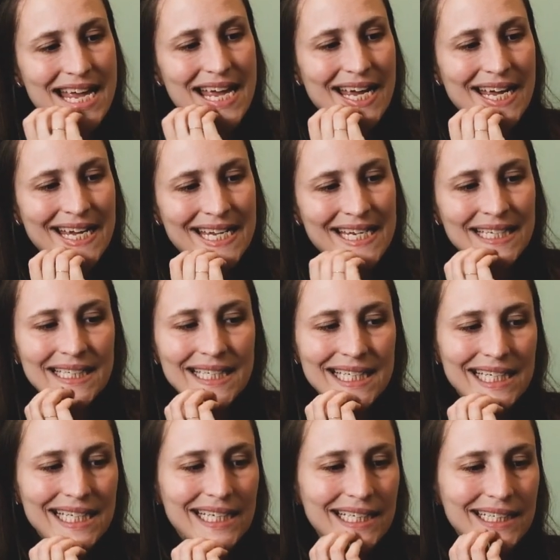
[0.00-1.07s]
And
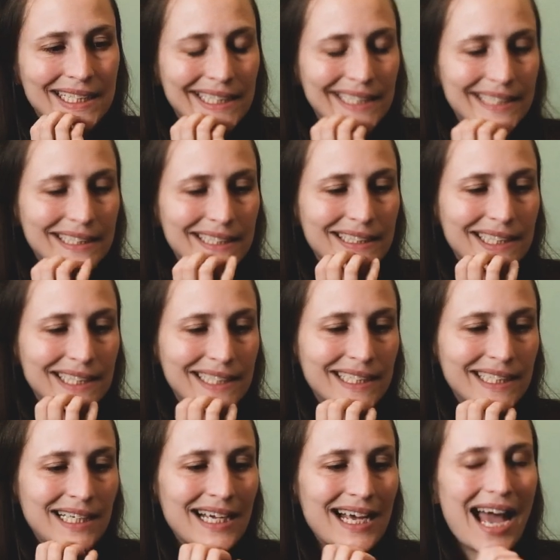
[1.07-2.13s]

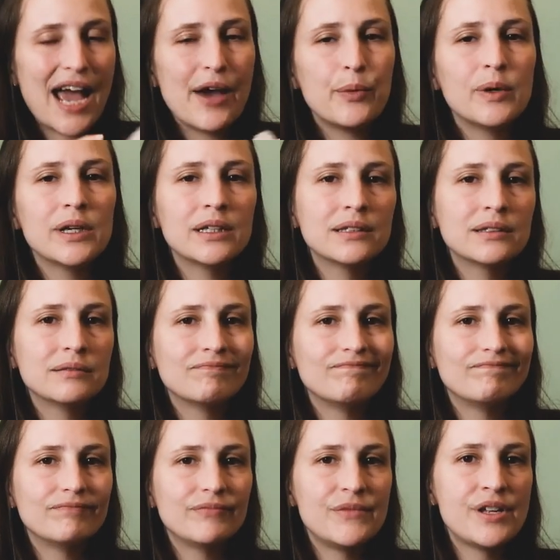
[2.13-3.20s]
I will
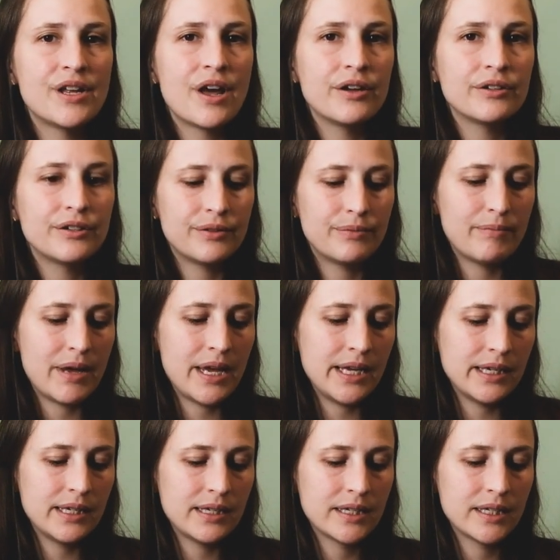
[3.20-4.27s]
not
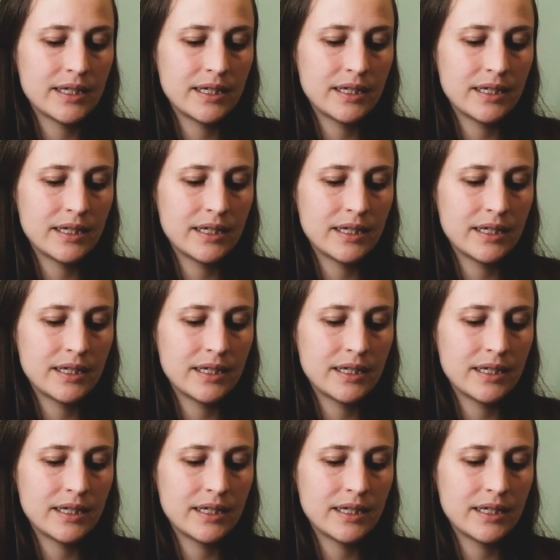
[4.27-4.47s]
make